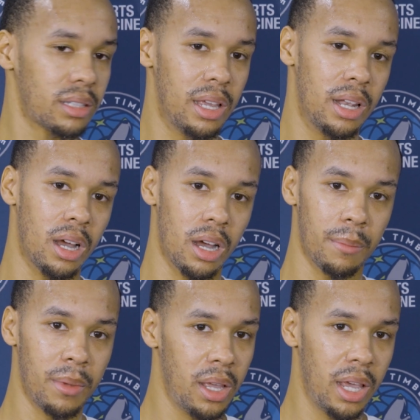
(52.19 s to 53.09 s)
And
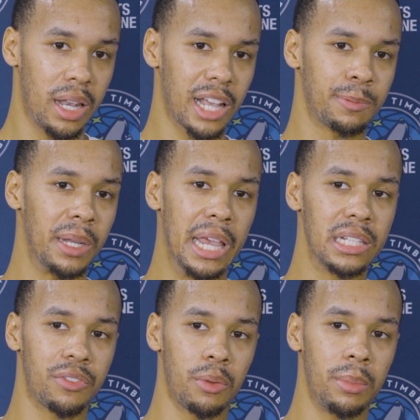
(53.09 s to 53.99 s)
that's been
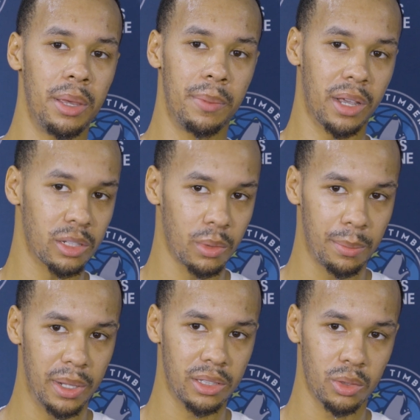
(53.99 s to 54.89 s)
easy for me because we've
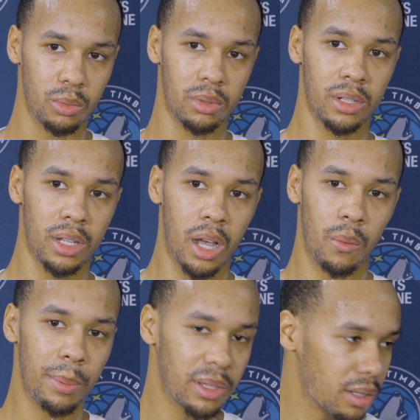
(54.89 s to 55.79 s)
been
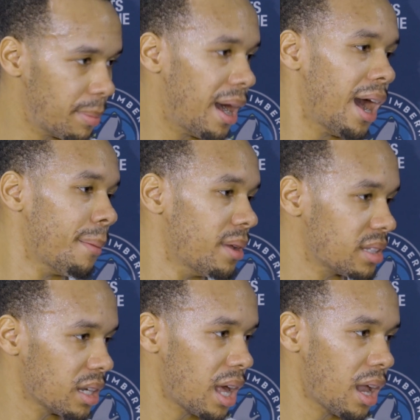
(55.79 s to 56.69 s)
to the Bahamas
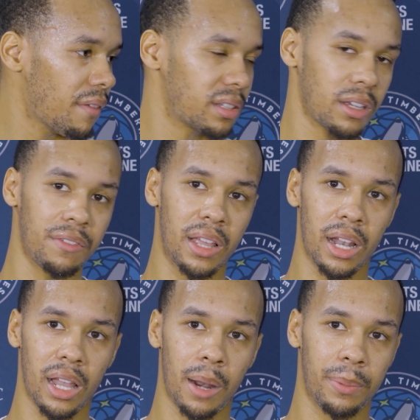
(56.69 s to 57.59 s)
and a lot of other stuff that
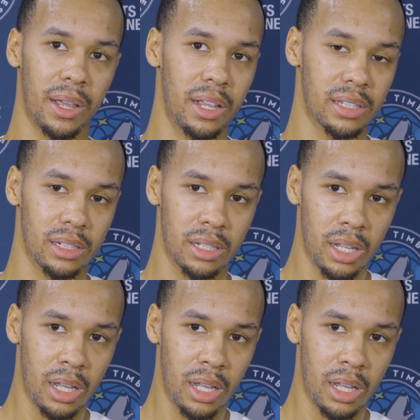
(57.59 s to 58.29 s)
a lot of players and